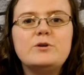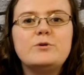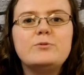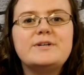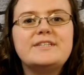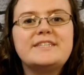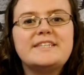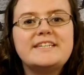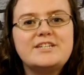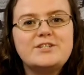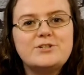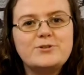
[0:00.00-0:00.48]

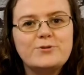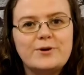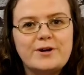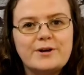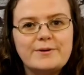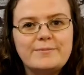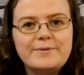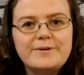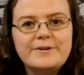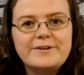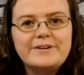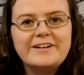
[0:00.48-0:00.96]
was
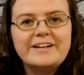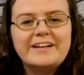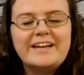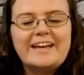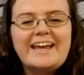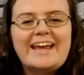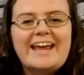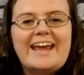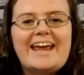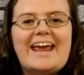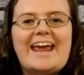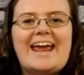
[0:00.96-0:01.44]
enjoyable,
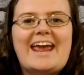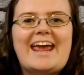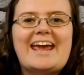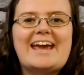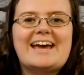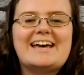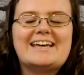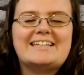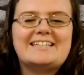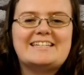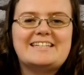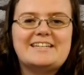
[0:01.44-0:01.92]

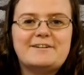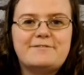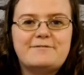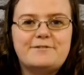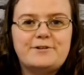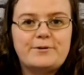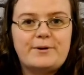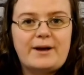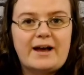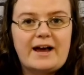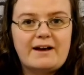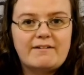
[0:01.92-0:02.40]
and
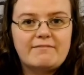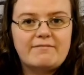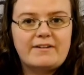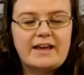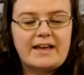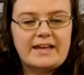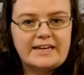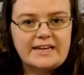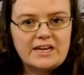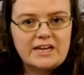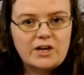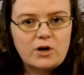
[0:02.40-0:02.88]
if you have
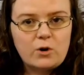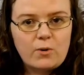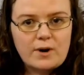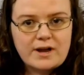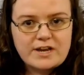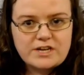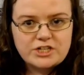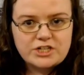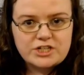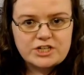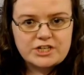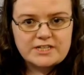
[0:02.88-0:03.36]
any
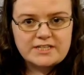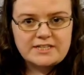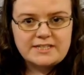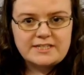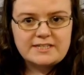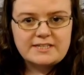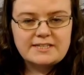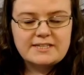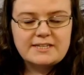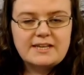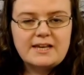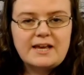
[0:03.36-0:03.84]

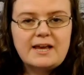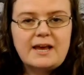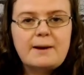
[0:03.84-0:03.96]
questions,